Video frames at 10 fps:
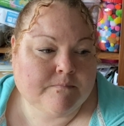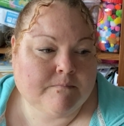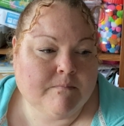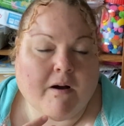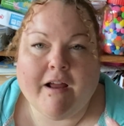
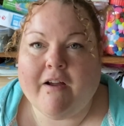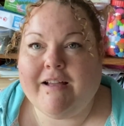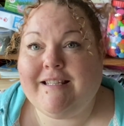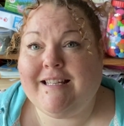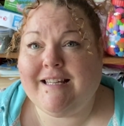
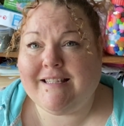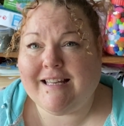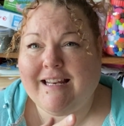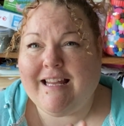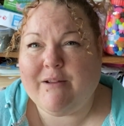ideas
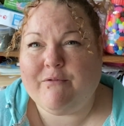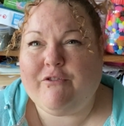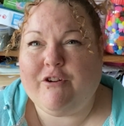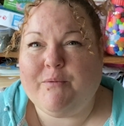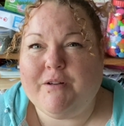and
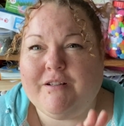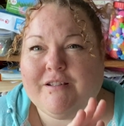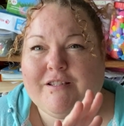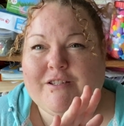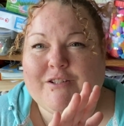
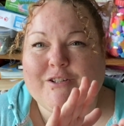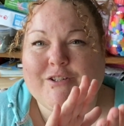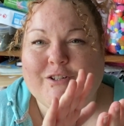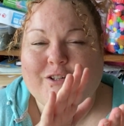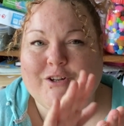influence
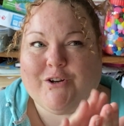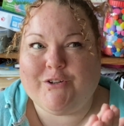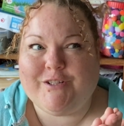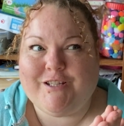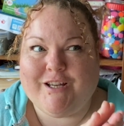
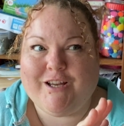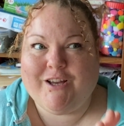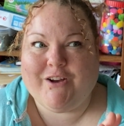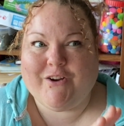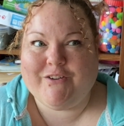onto
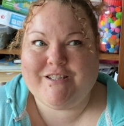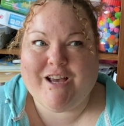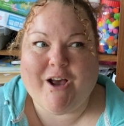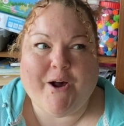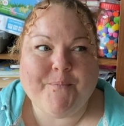
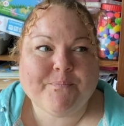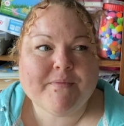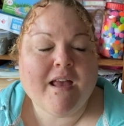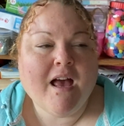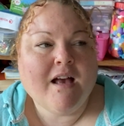her.
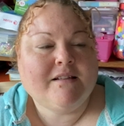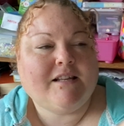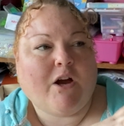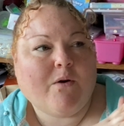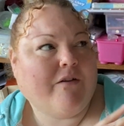
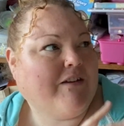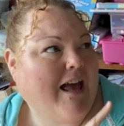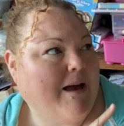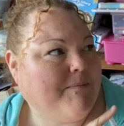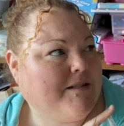So I've
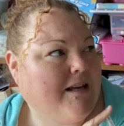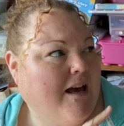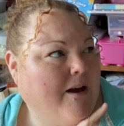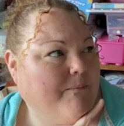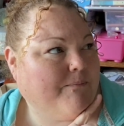kept
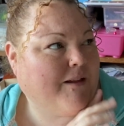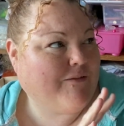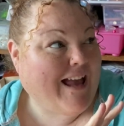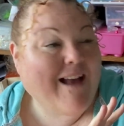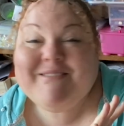
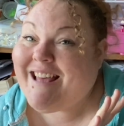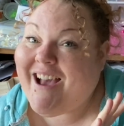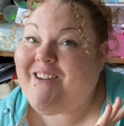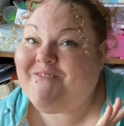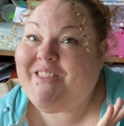that
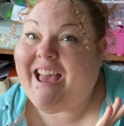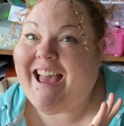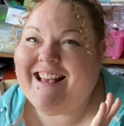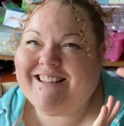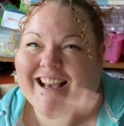up
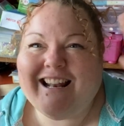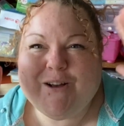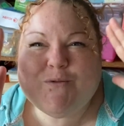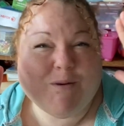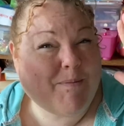there as like a
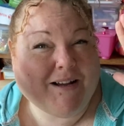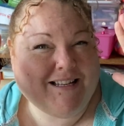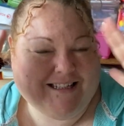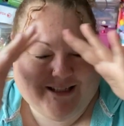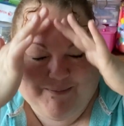little
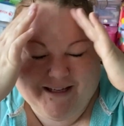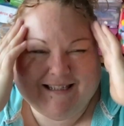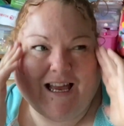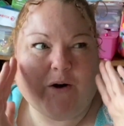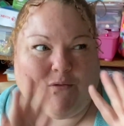reminder to
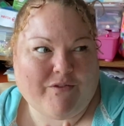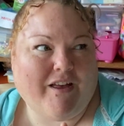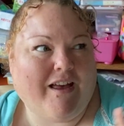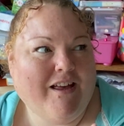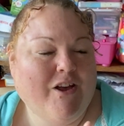myself
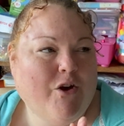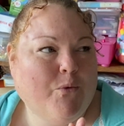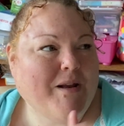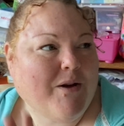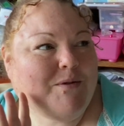that
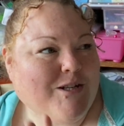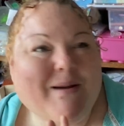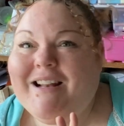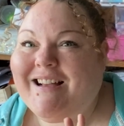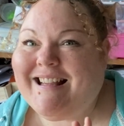we don't do
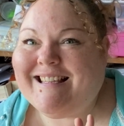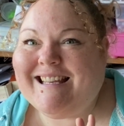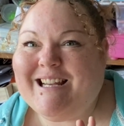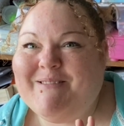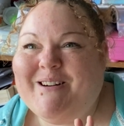it like this
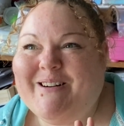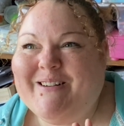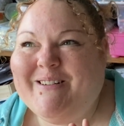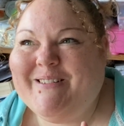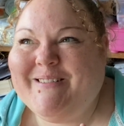
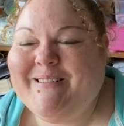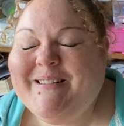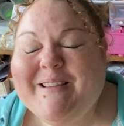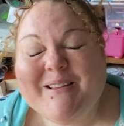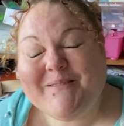anymore.
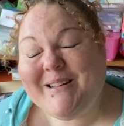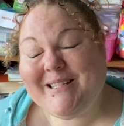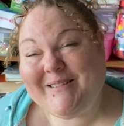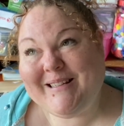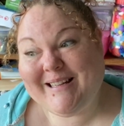We
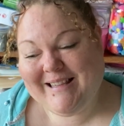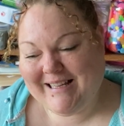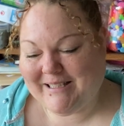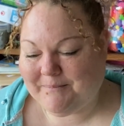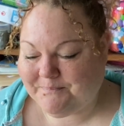do it like this.